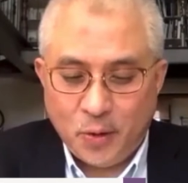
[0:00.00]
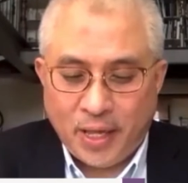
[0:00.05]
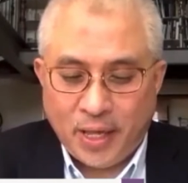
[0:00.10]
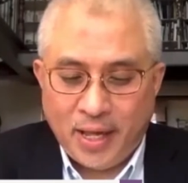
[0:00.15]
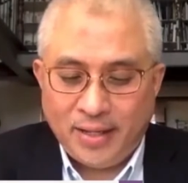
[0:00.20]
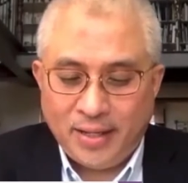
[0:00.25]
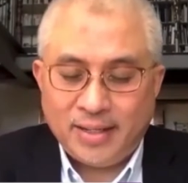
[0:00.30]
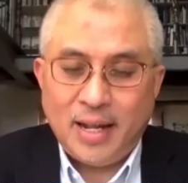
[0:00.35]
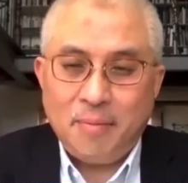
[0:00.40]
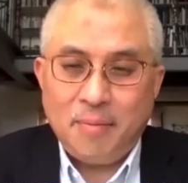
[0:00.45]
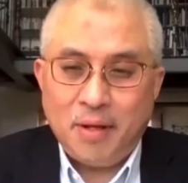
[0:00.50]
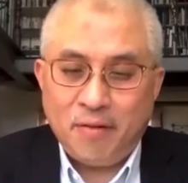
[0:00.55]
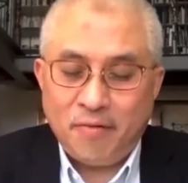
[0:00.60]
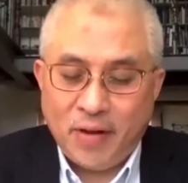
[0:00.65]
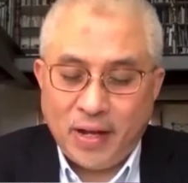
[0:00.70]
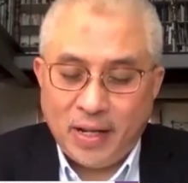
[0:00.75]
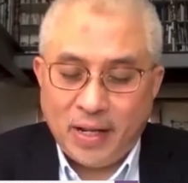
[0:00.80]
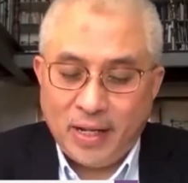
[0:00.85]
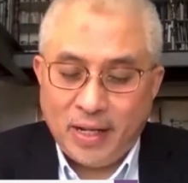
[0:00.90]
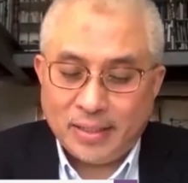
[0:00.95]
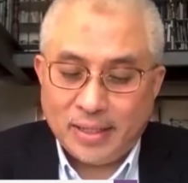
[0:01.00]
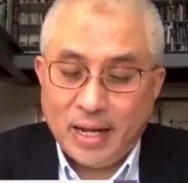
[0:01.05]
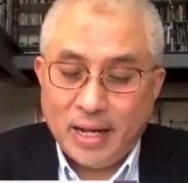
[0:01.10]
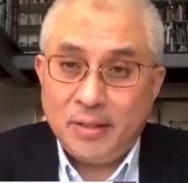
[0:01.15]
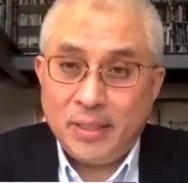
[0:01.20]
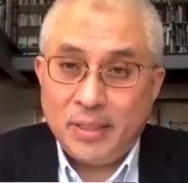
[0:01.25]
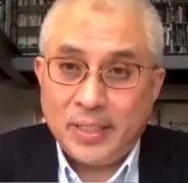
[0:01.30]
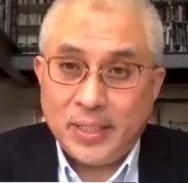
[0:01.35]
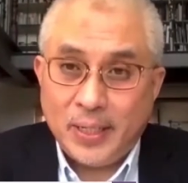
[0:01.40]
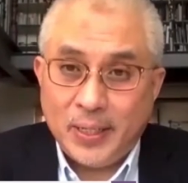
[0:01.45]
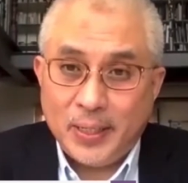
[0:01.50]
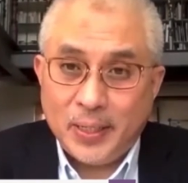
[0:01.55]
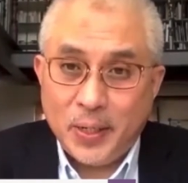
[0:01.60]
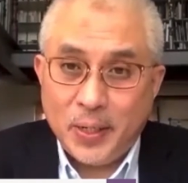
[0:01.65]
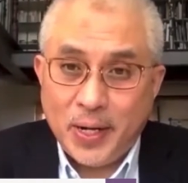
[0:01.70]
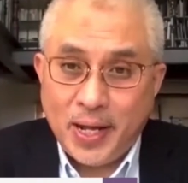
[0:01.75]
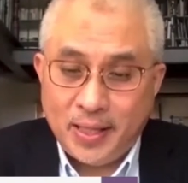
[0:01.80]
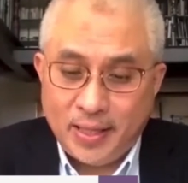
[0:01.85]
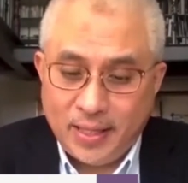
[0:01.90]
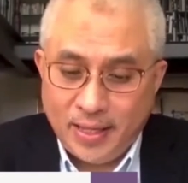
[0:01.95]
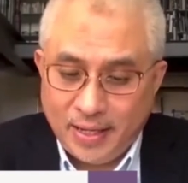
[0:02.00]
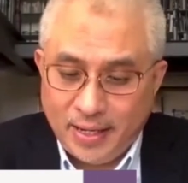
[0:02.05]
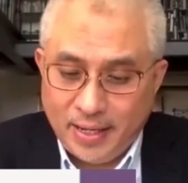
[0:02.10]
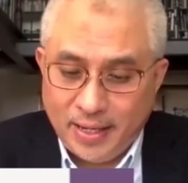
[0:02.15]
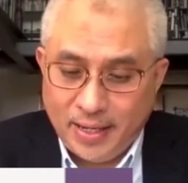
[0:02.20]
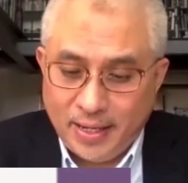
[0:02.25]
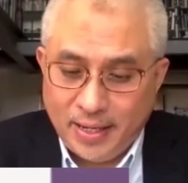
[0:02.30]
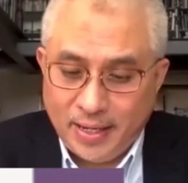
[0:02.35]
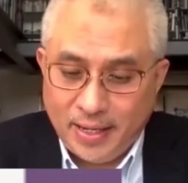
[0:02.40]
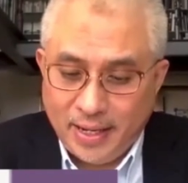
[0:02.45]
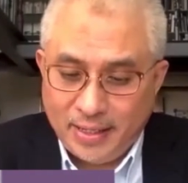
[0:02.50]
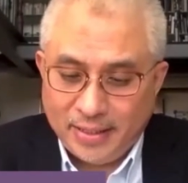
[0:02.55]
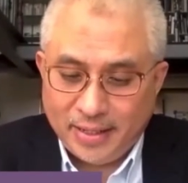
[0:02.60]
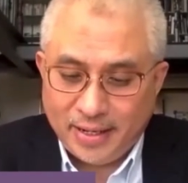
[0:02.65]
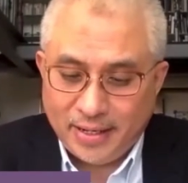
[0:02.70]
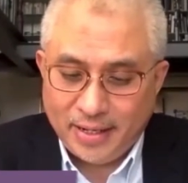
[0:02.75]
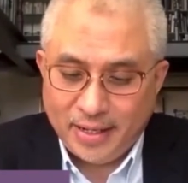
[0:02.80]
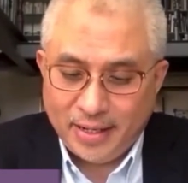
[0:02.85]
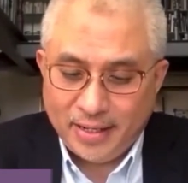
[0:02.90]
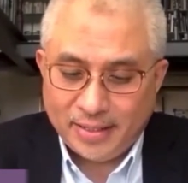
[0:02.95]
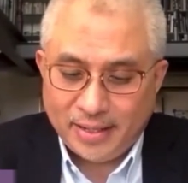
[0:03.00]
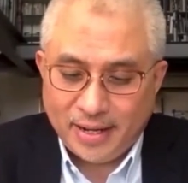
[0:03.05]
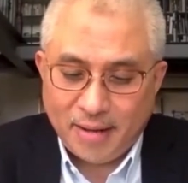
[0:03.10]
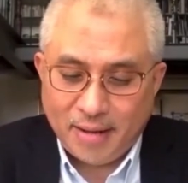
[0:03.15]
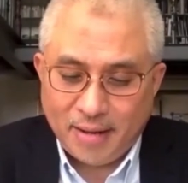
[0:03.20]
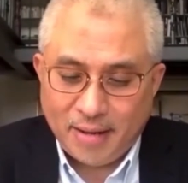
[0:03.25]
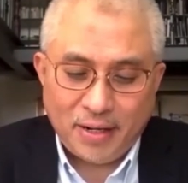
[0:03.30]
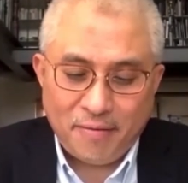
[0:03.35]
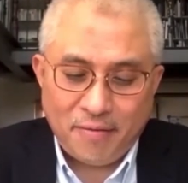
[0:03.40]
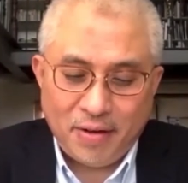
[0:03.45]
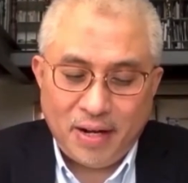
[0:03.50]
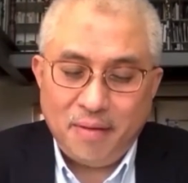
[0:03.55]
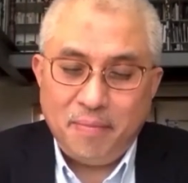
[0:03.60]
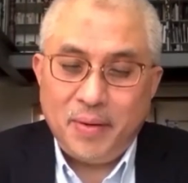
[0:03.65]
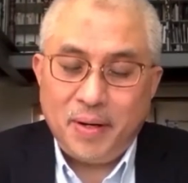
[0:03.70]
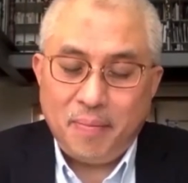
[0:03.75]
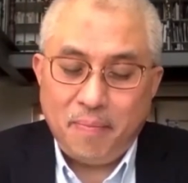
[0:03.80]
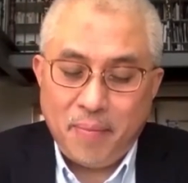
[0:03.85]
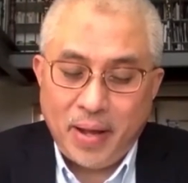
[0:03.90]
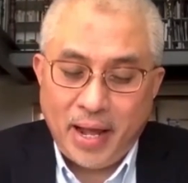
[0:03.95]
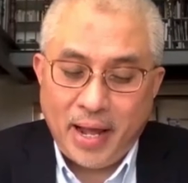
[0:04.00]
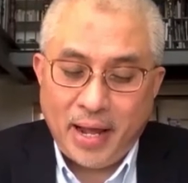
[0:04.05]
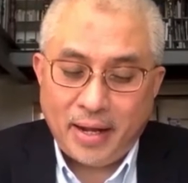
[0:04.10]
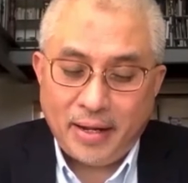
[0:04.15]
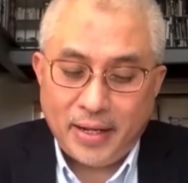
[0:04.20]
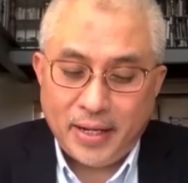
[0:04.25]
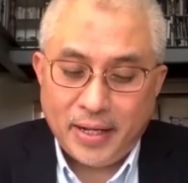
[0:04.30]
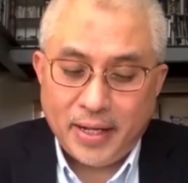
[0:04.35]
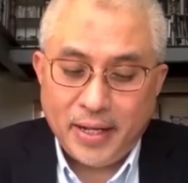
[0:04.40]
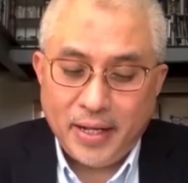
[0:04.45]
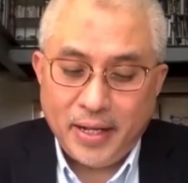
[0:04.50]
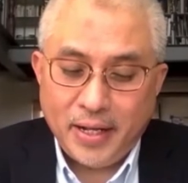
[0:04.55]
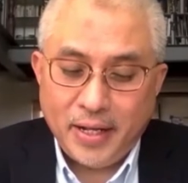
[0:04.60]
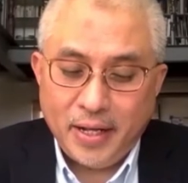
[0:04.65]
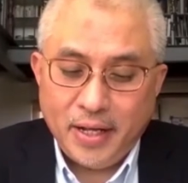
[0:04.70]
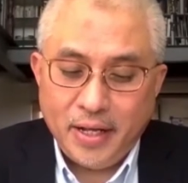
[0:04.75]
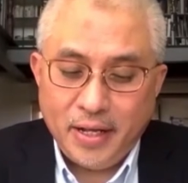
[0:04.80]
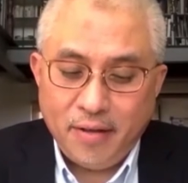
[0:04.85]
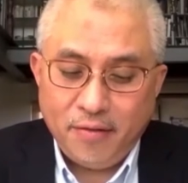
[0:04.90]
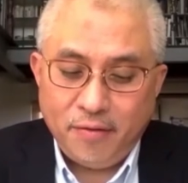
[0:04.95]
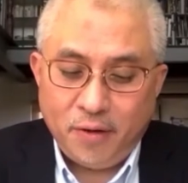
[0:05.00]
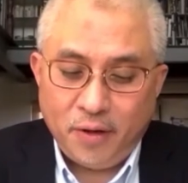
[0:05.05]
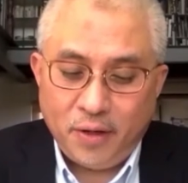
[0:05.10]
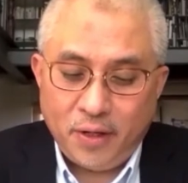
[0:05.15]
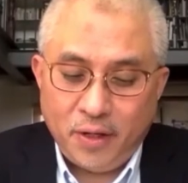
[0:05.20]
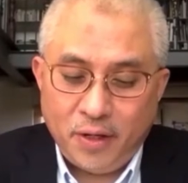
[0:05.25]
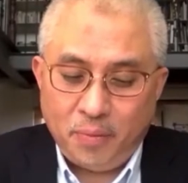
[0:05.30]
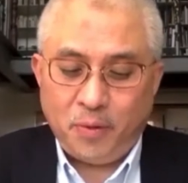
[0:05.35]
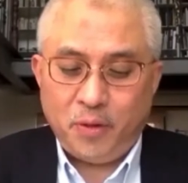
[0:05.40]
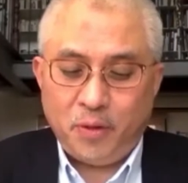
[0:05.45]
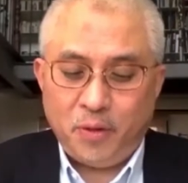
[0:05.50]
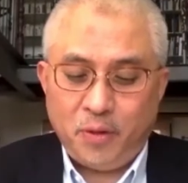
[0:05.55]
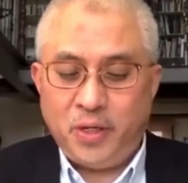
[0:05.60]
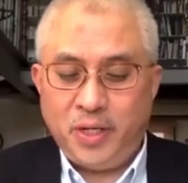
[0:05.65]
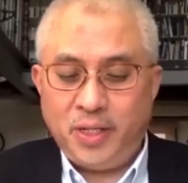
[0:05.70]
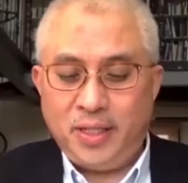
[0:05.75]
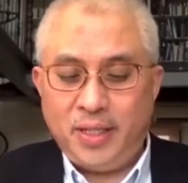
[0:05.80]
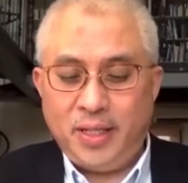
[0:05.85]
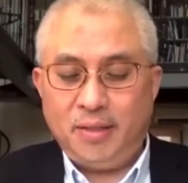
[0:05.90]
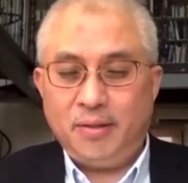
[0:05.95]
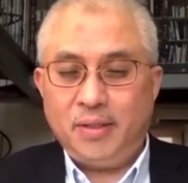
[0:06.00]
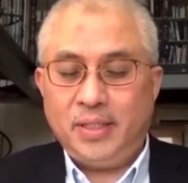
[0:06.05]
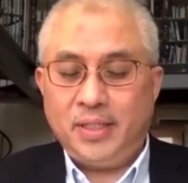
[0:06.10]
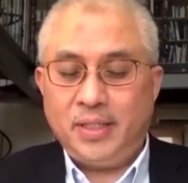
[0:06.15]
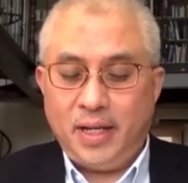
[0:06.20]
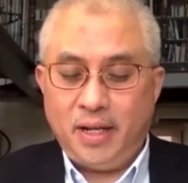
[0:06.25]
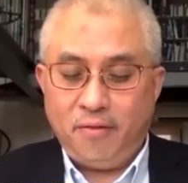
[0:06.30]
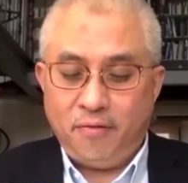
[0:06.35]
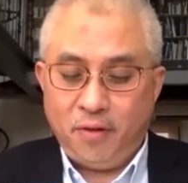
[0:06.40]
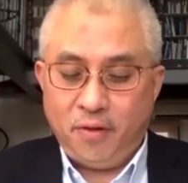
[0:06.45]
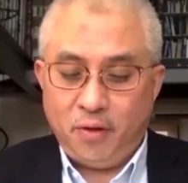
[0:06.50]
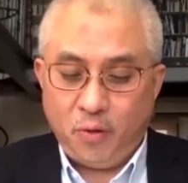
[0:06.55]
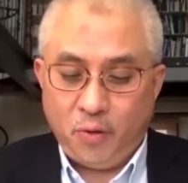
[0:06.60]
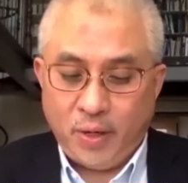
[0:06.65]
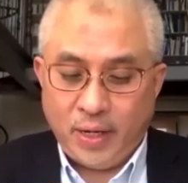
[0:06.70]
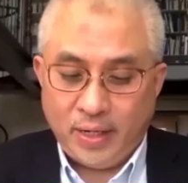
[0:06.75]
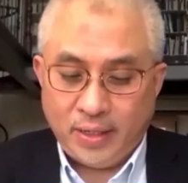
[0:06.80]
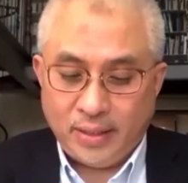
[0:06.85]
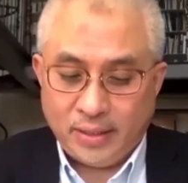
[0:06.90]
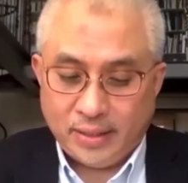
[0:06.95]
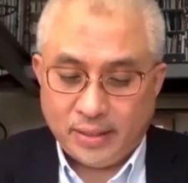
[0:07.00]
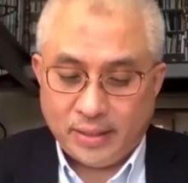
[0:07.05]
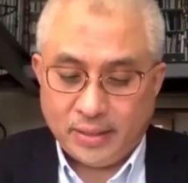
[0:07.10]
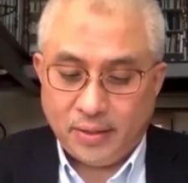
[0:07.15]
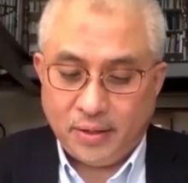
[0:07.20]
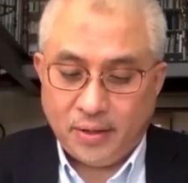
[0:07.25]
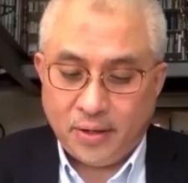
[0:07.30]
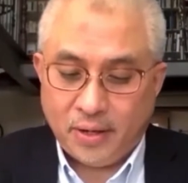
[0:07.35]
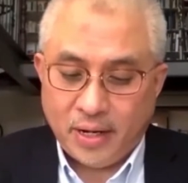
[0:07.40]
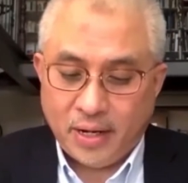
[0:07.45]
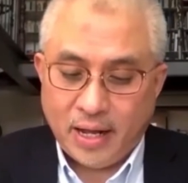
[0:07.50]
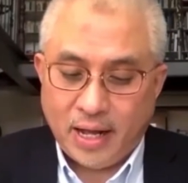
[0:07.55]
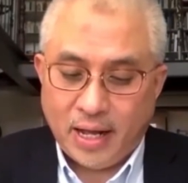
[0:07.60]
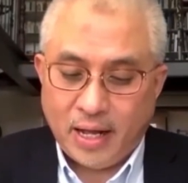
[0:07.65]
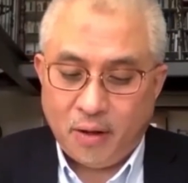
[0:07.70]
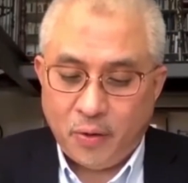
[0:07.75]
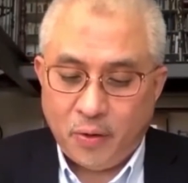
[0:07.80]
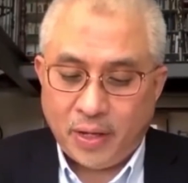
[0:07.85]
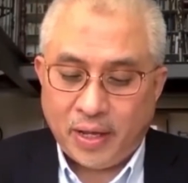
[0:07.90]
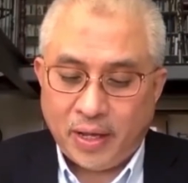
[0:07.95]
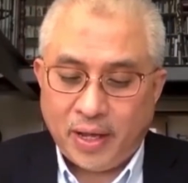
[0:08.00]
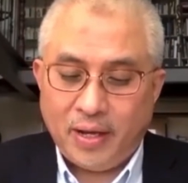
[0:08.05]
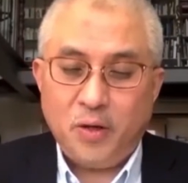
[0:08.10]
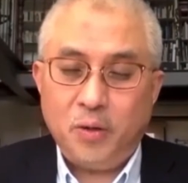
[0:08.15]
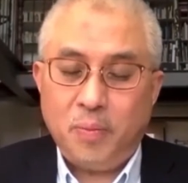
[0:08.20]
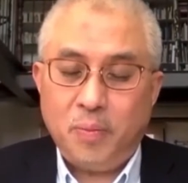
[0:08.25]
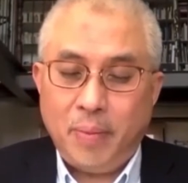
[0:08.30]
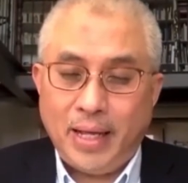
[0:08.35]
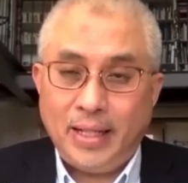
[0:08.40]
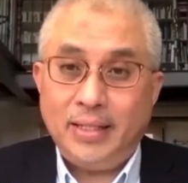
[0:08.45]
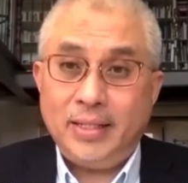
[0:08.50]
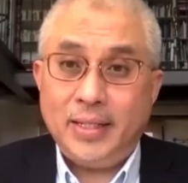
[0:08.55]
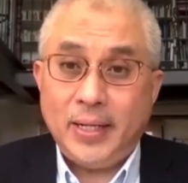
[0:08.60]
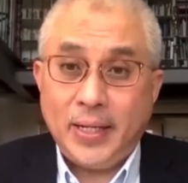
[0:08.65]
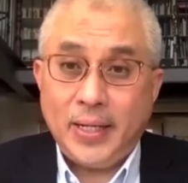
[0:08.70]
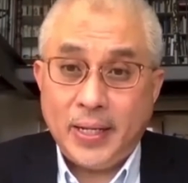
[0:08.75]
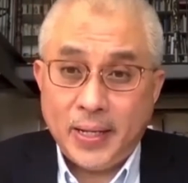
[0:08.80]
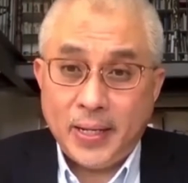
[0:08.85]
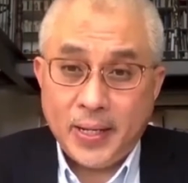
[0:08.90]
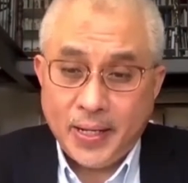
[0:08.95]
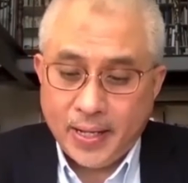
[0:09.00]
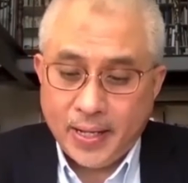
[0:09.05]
UK Islamic Finance Council, the United Nations, and the Islamic Development Bank for the opportunity to say a few words on how we can do better